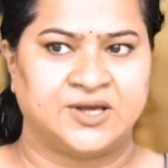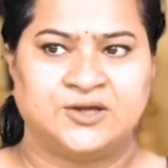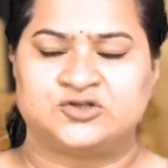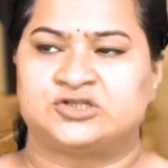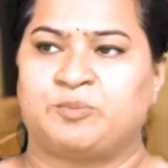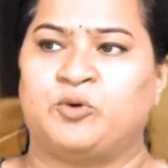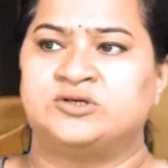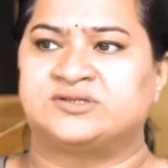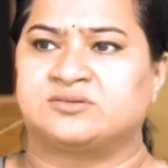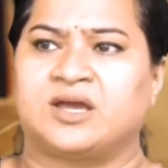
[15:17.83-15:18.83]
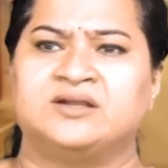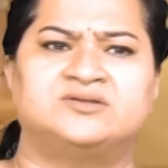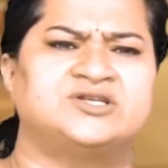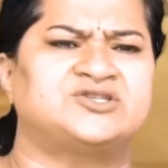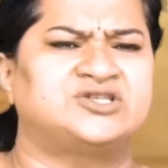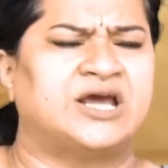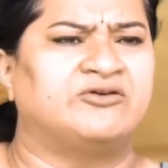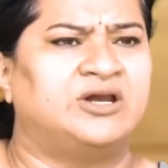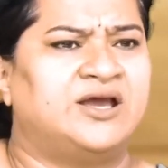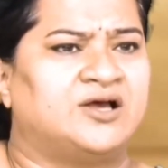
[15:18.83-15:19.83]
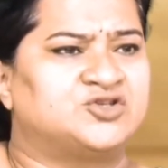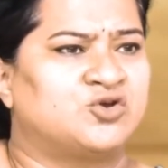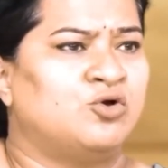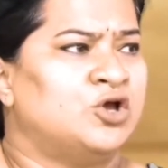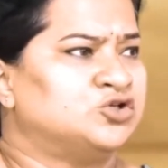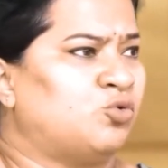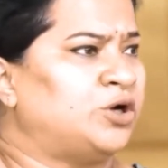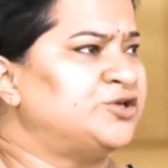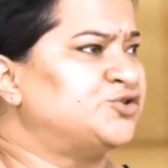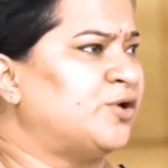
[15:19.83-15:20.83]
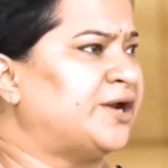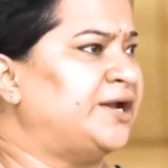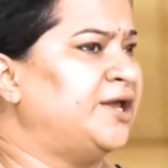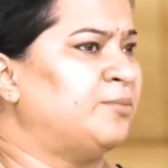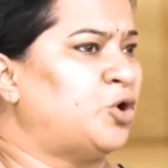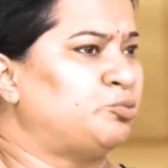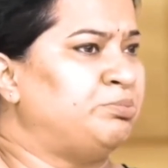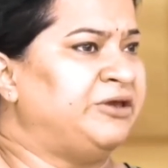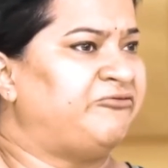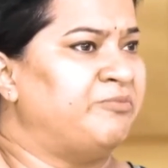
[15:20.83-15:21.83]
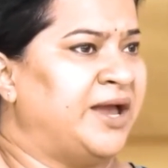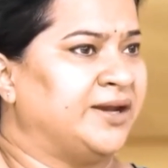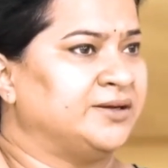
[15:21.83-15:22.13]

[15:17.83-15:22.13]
So suppose, can just generally ask you, so what is your idea about beef ban?